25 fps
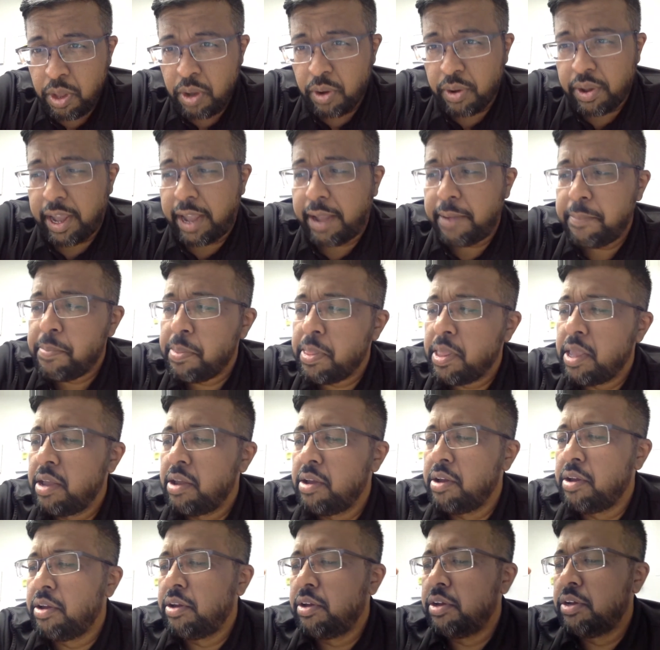Okay,
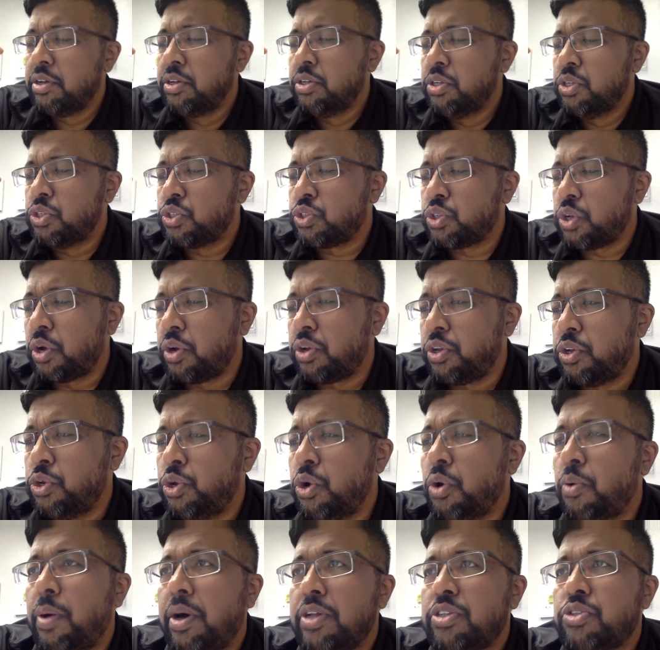so you
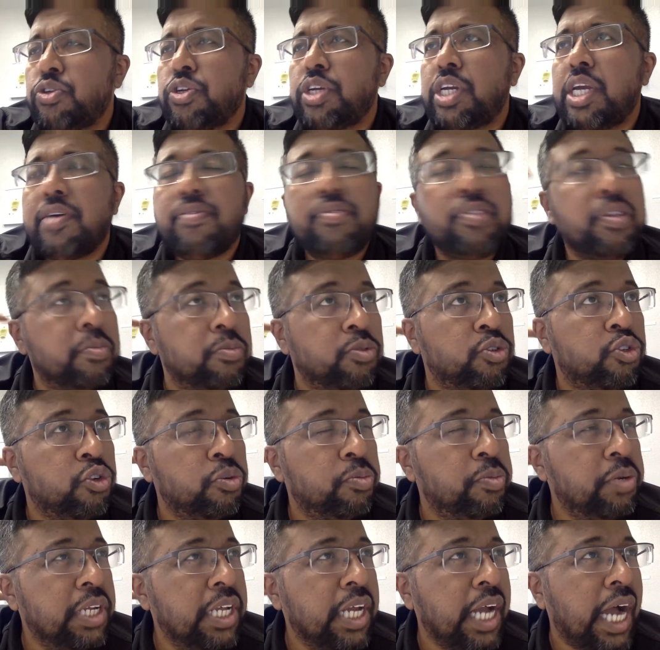don't want to give them
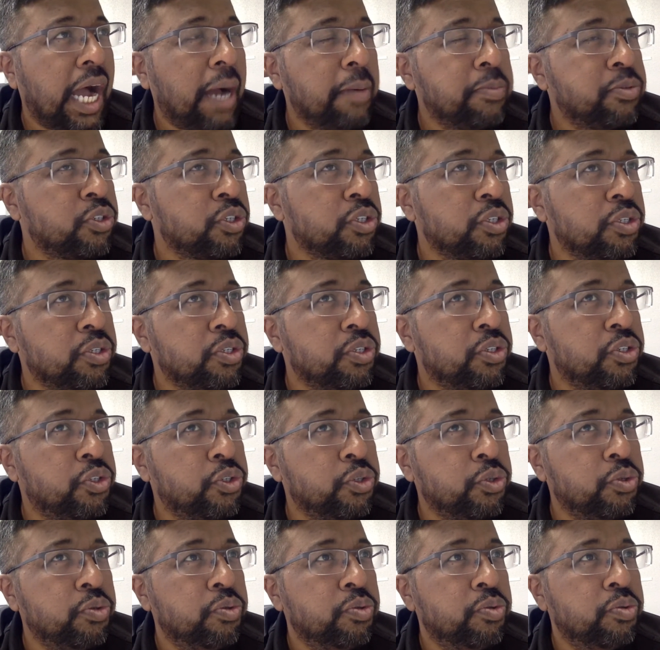too many options
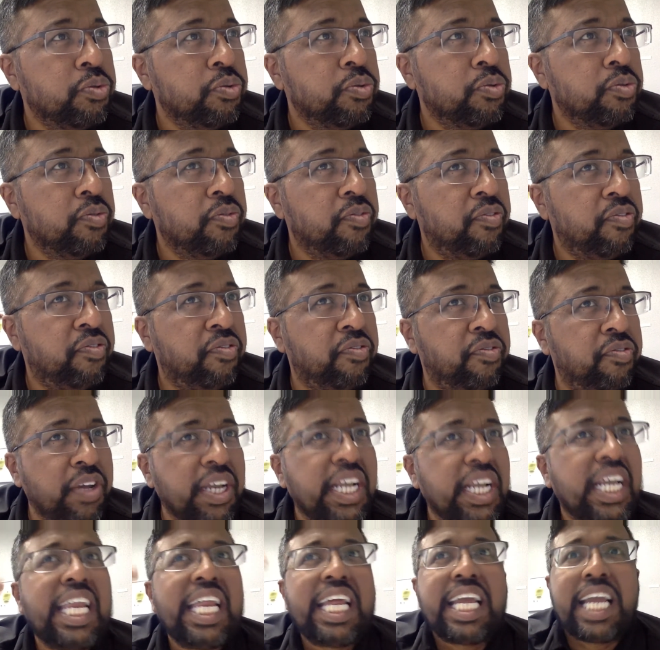to
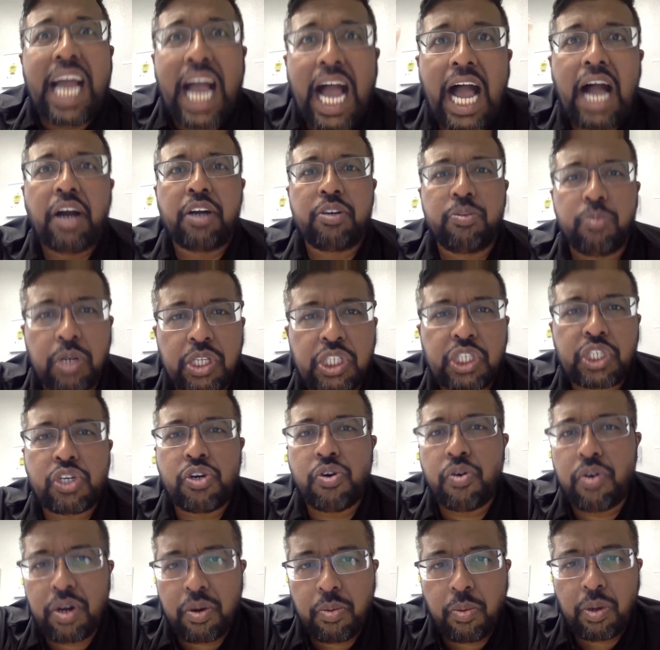figuring out
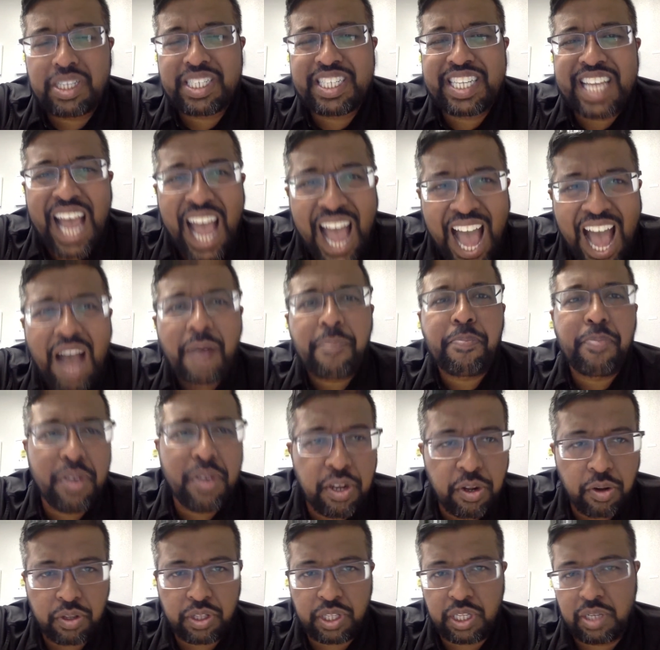what's
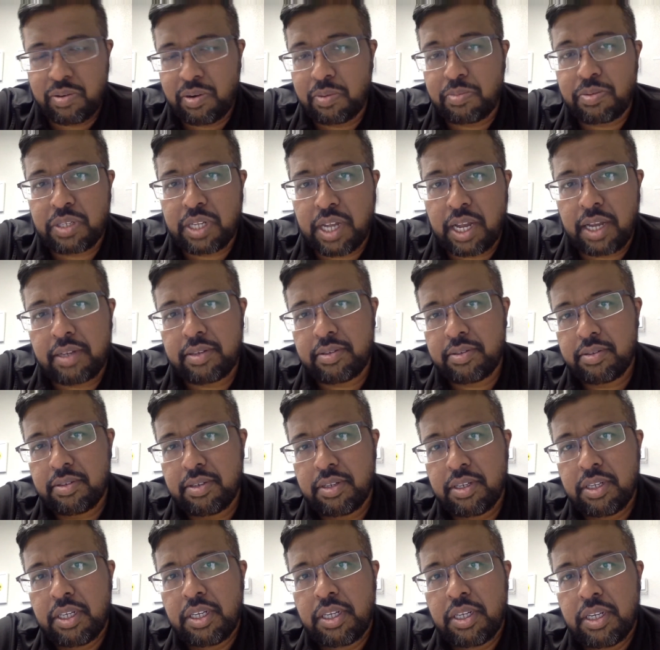happening on the website,
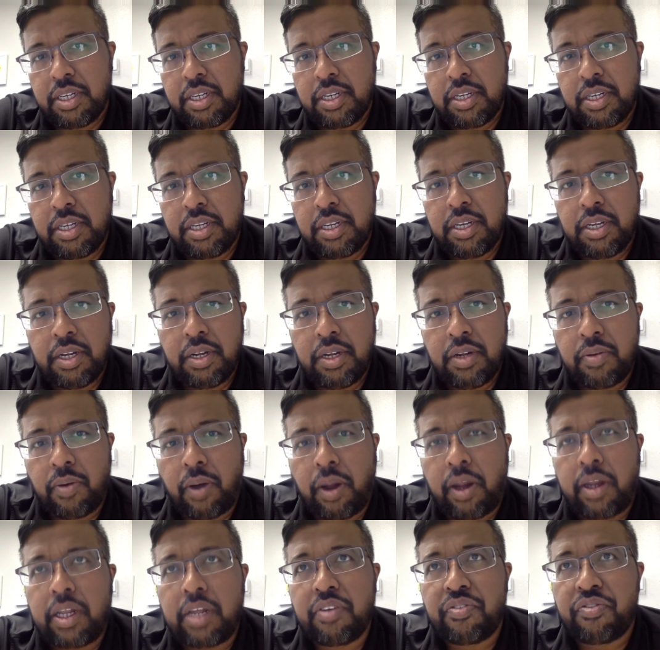
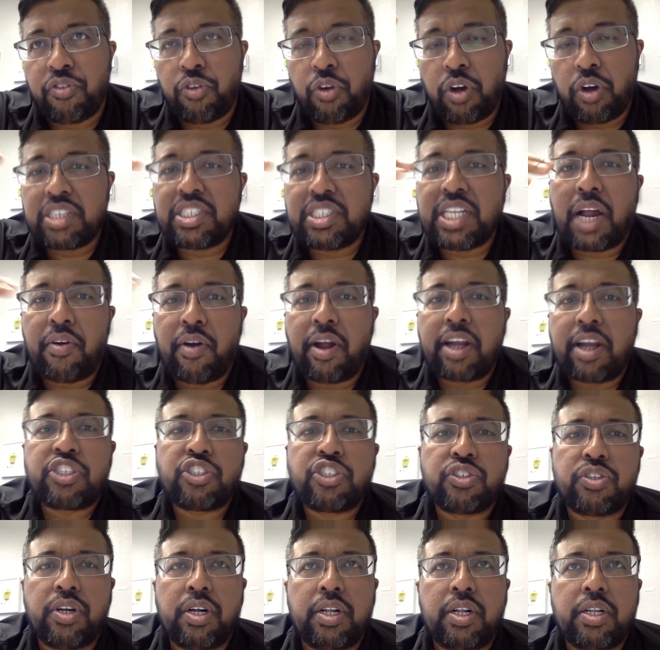right? If you are
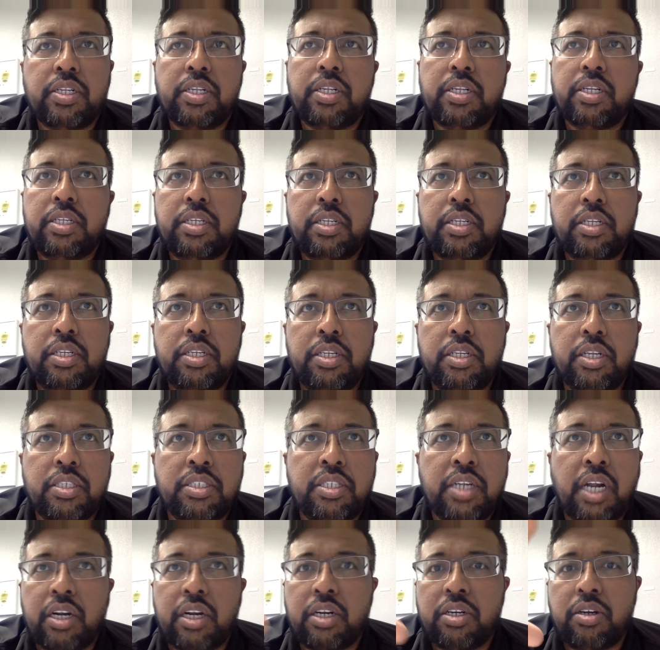directional, the
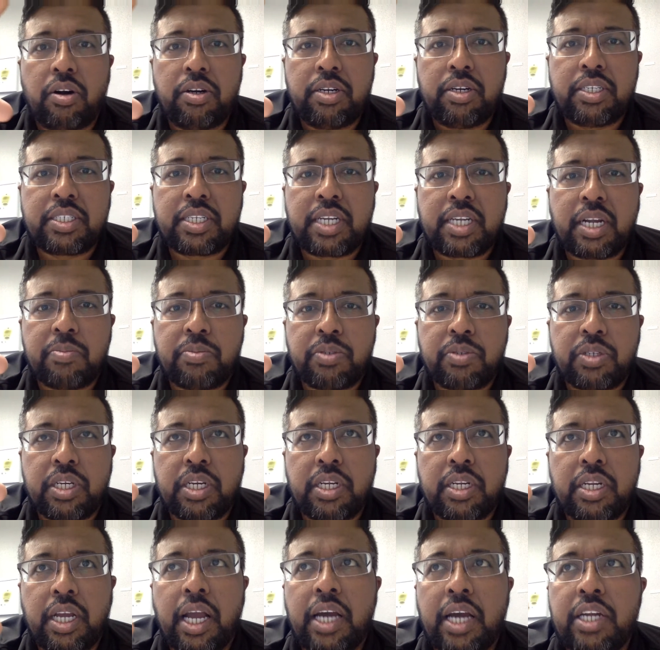target audience comes
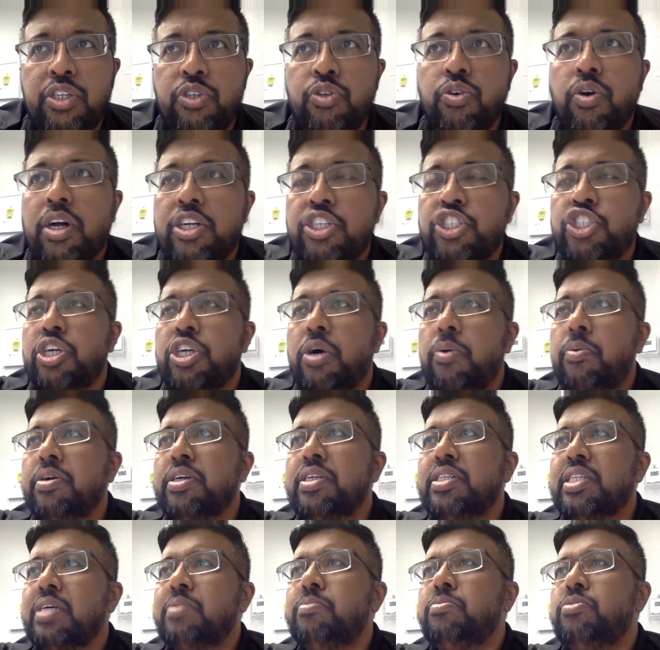in and you are
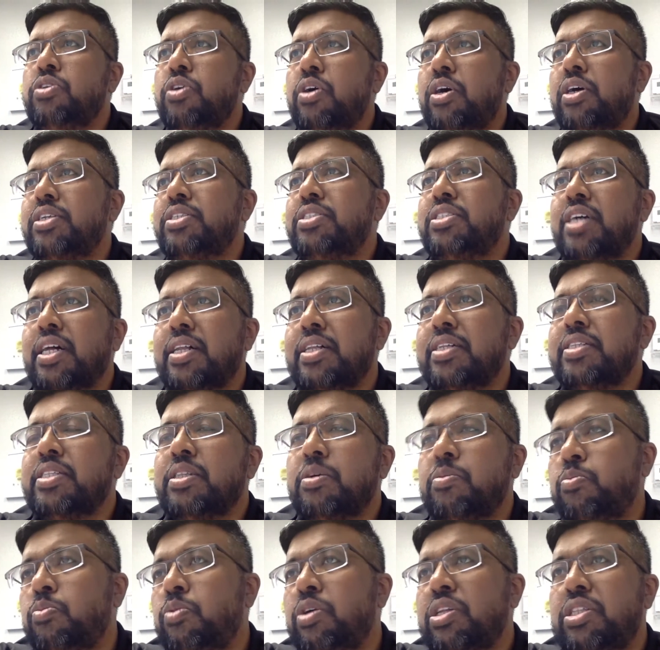showing them, you are telling
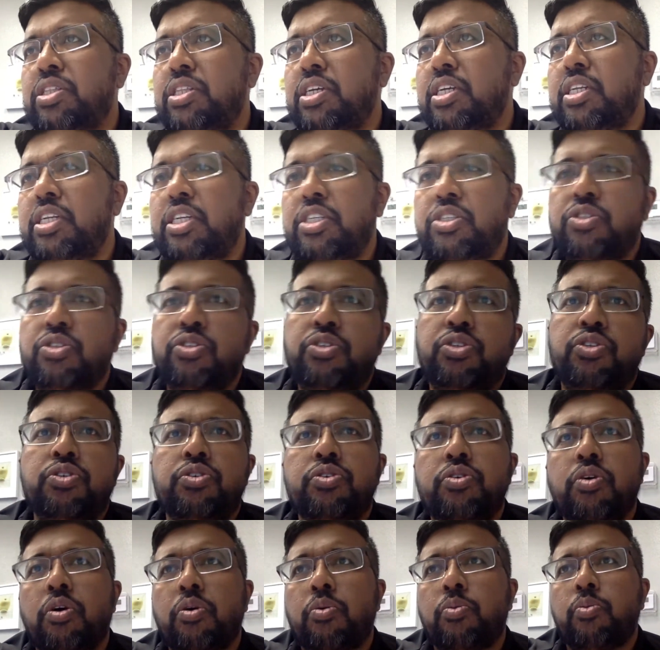them what they need to
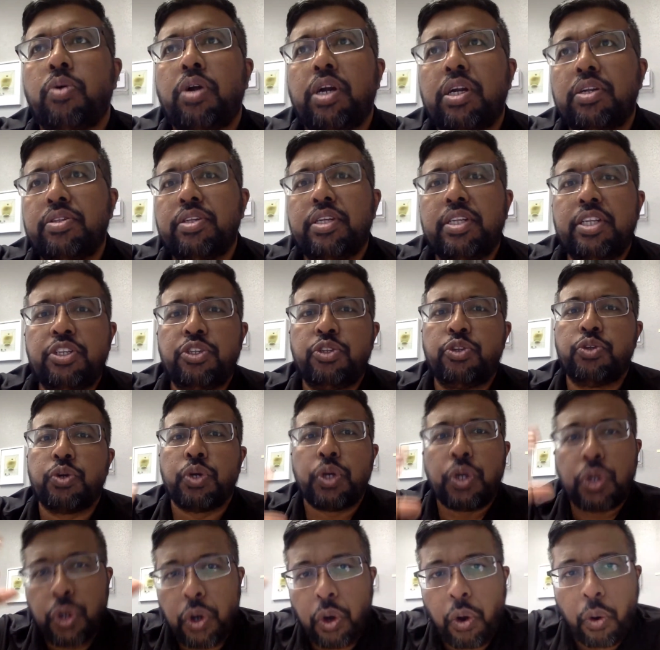do or where they need to
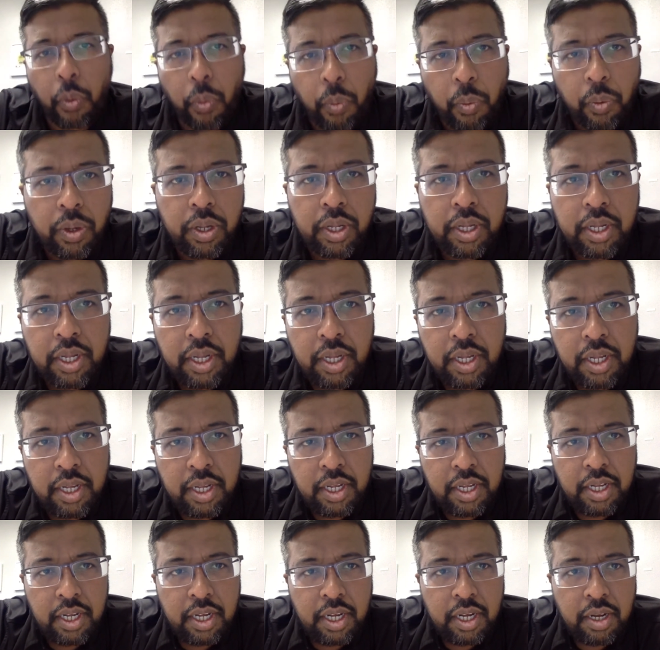go,
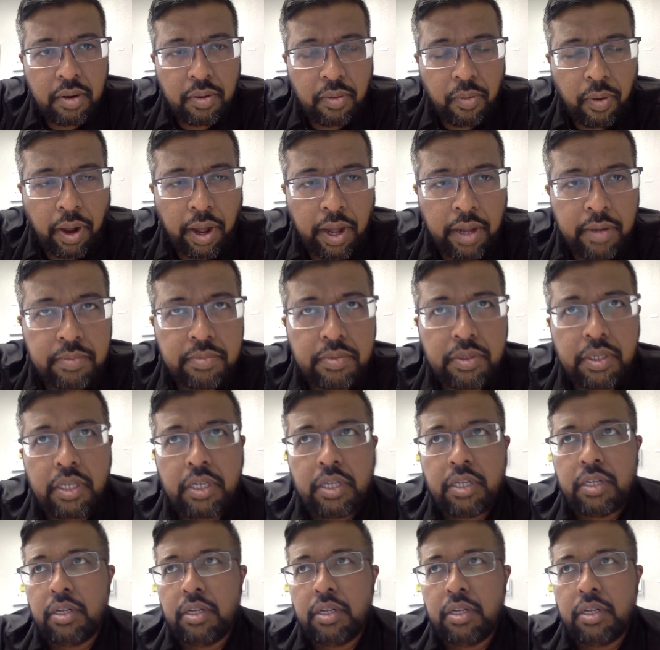right?